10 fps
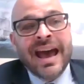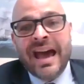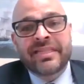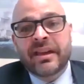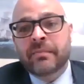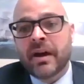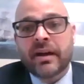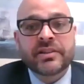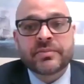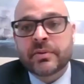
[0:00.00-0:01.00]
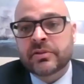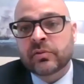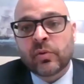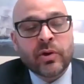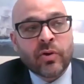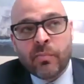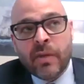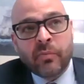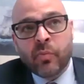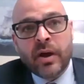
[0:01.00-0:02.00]
I think my husband's lawyer or
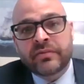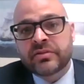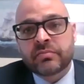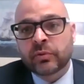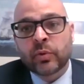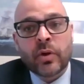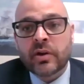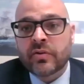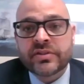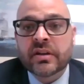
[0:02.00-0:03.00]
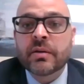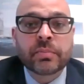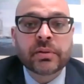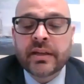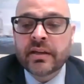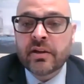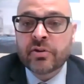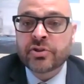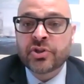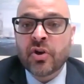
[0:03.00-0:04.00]
my wife's lawyer is a complete and
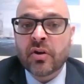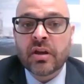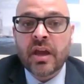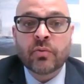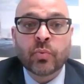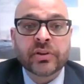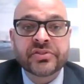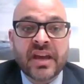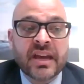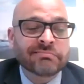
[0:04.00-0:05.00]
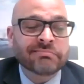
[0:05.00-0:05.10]
utter jerk. And we'll say,